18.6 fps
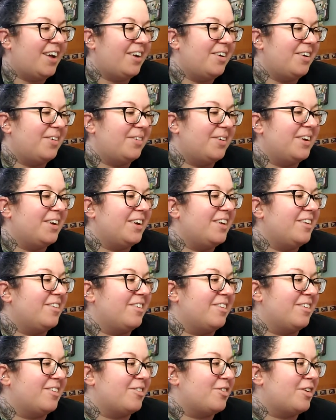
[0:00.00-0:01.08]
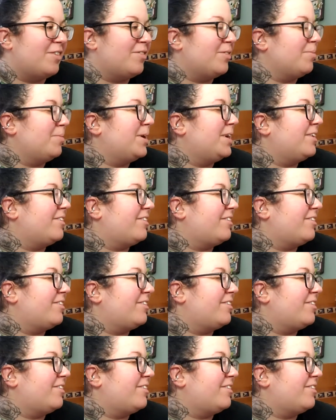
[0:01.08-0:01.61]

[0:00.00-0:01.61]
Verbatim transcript: don't know what it is. It's driving me